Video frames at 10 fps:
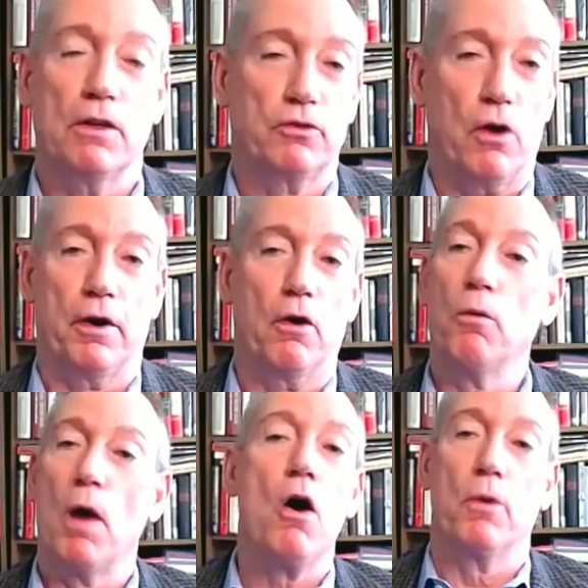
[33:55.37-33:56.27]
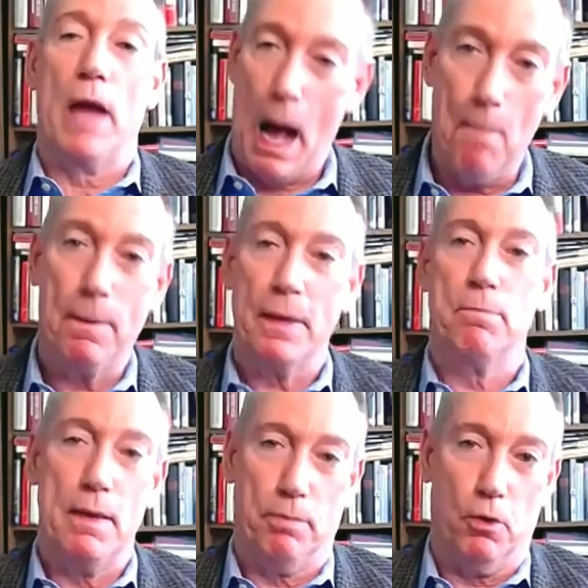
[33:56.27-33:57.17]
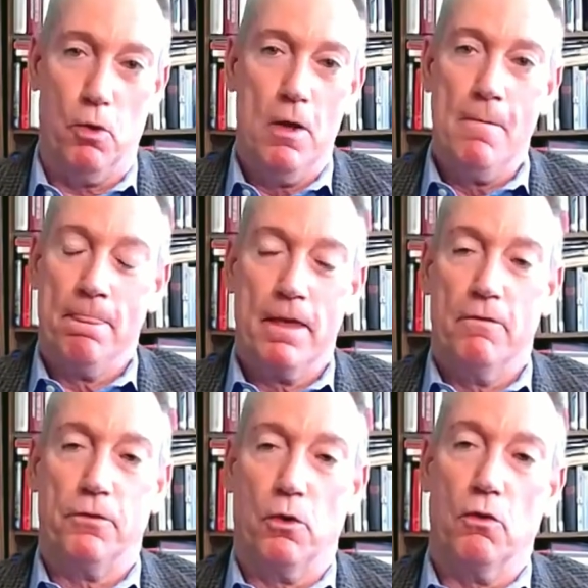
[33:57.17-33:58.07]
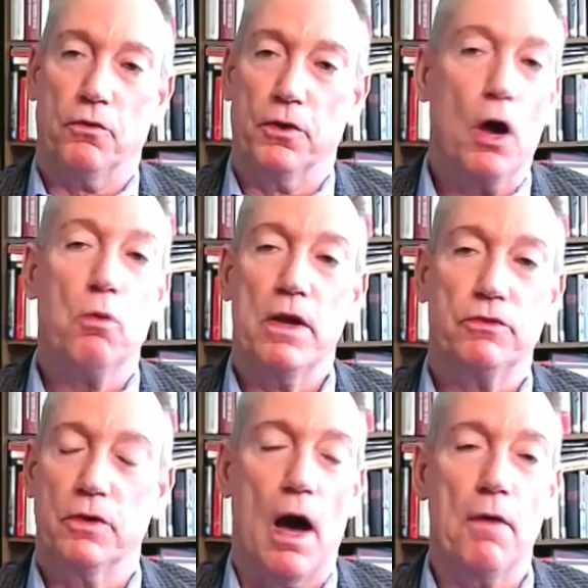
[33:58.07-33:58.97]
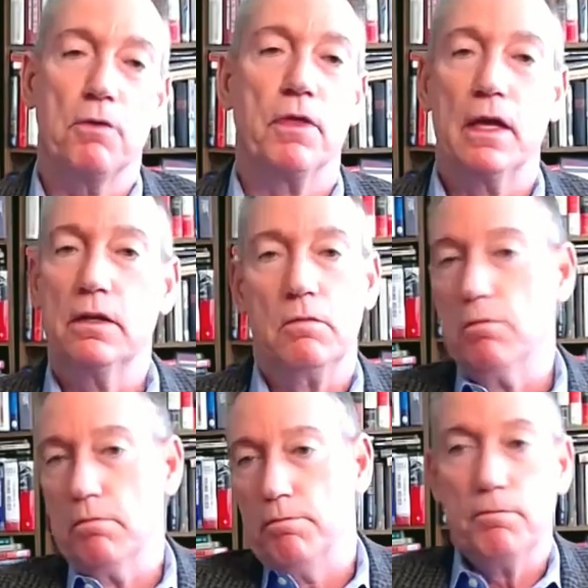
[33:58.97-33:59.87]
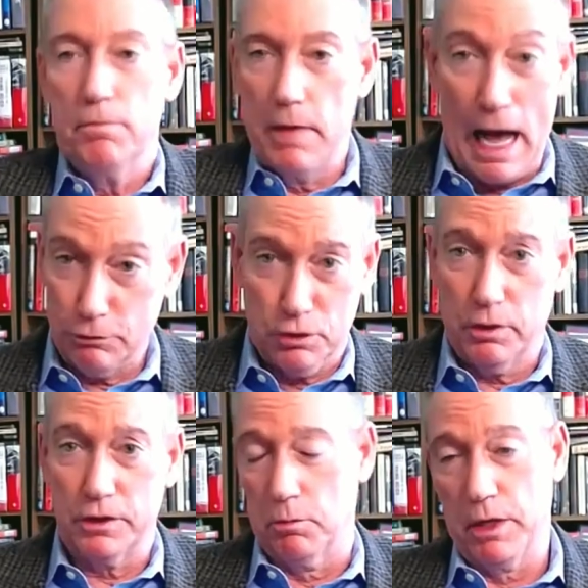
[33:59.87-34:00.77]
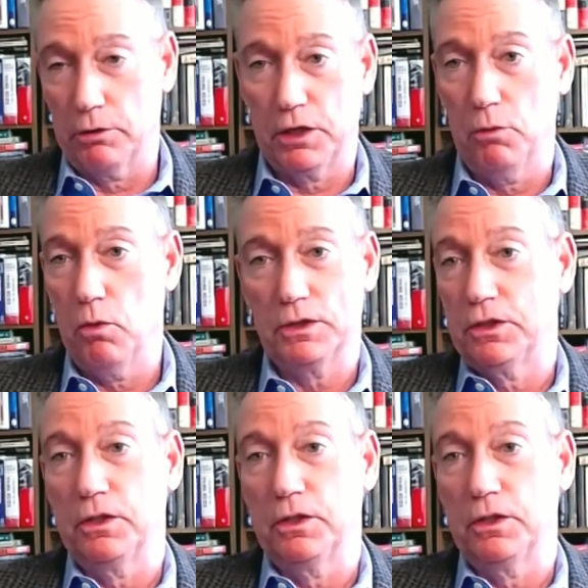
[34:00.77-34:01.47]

of this on her own, helping people for no reason other than altruism. You know, she wants